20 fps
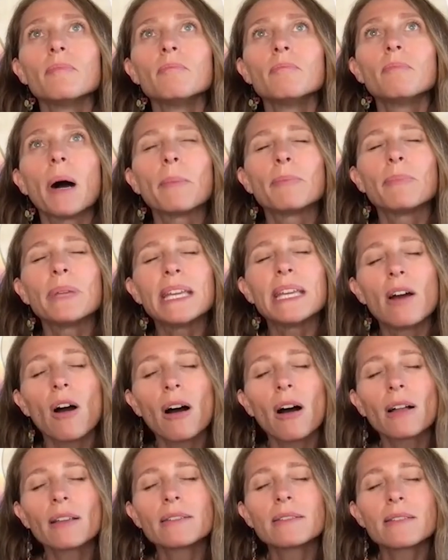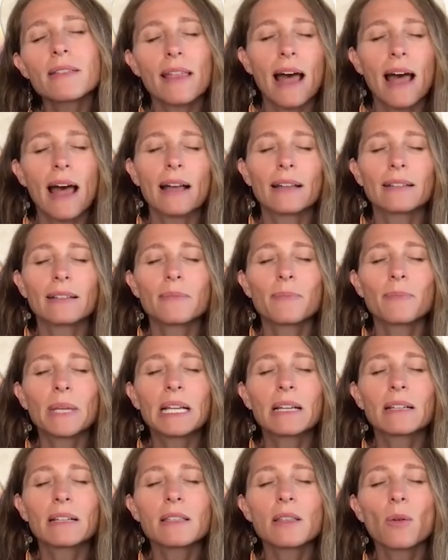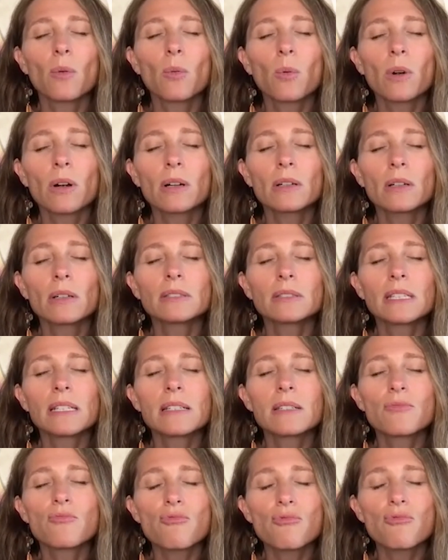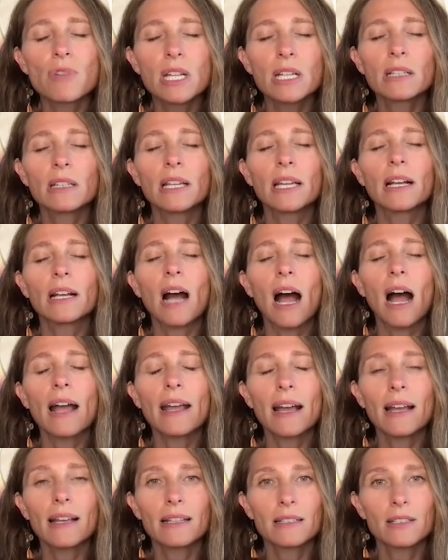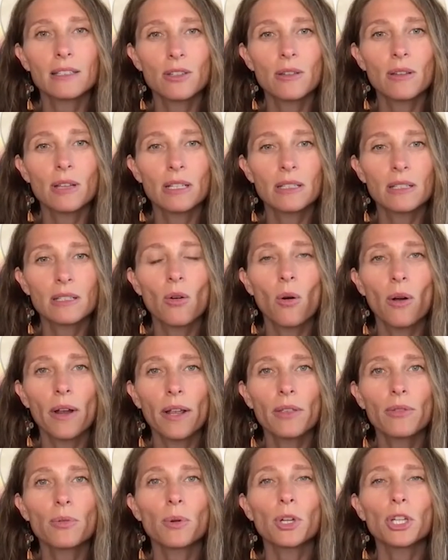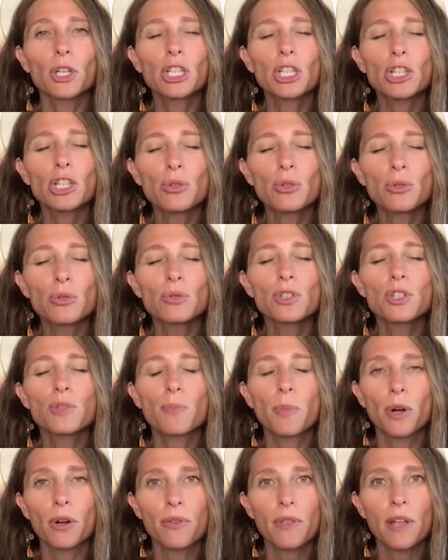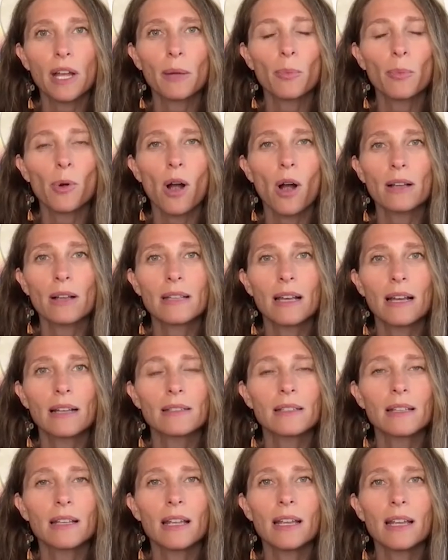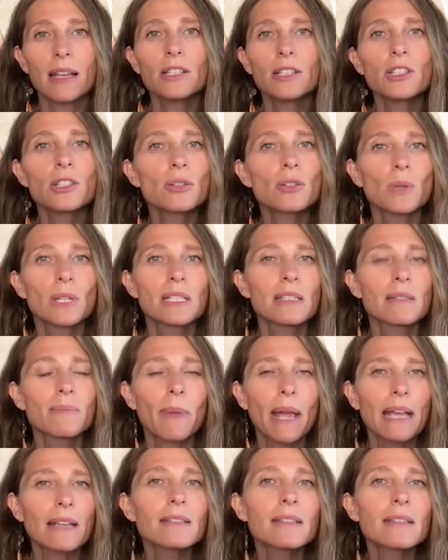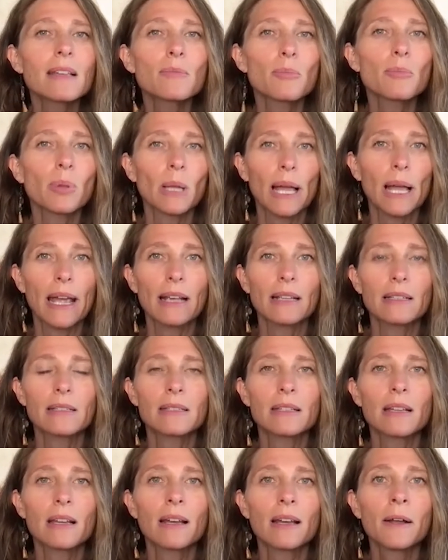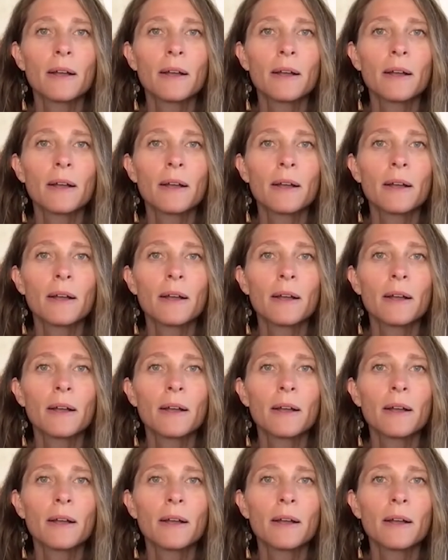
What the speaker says: But beyond that, because the world is really, Gaia is going through a huge birthing process into a space and place